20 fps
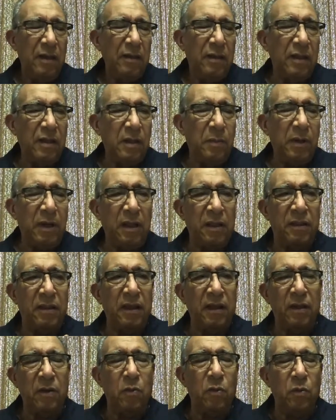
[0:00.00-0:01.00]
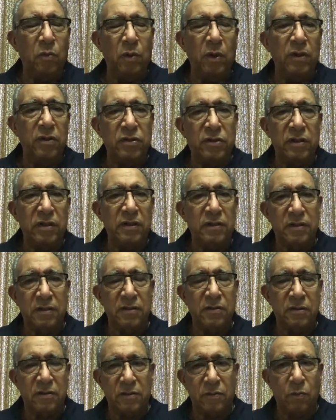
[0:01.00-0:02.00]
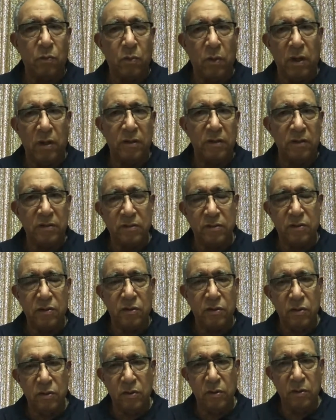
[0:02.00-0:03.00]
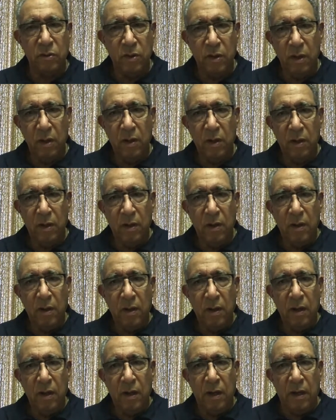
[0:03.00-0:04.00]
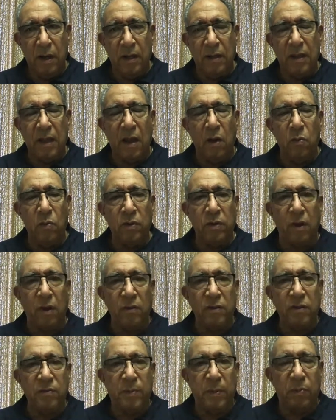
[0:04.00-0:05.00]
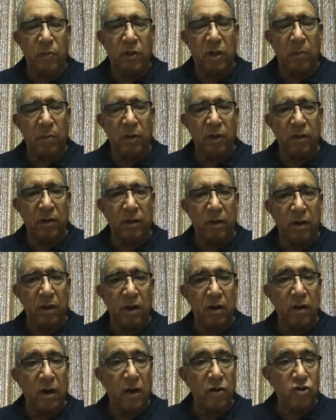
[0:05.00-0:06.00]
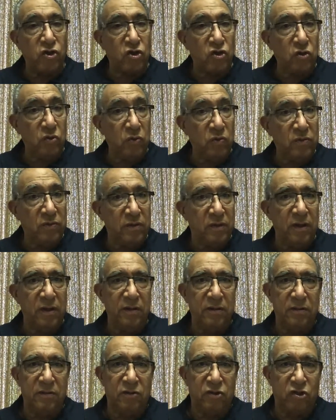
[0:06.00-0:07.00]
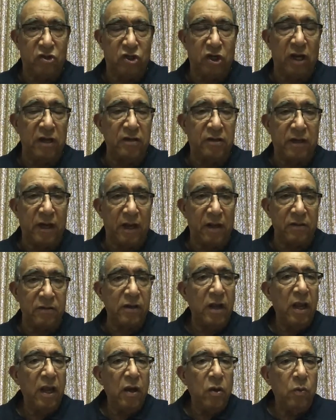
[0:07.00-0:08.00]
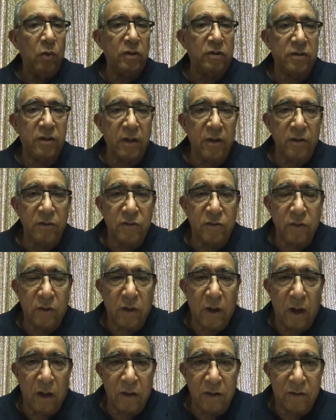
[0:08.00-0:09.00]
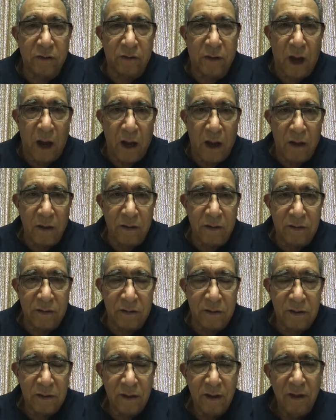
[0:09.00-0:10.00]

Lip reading: they began thinking, well, what did Jesus want us to do? And now with all these people coming in that are not Jews, these Gentiles, which they used to call dogs,